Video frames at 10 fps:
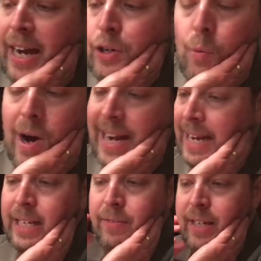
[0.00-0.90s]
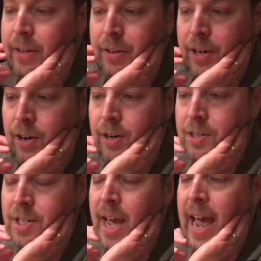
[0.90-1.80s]
I don't want any of the other
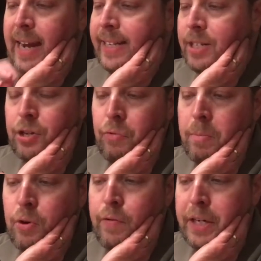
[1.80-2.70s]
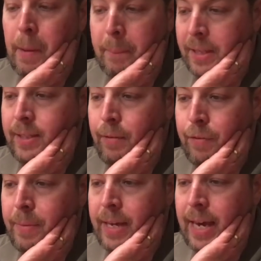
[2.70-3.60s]
cards. And it doesn't remove it completely
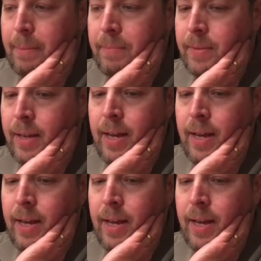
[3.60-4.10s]
from the game.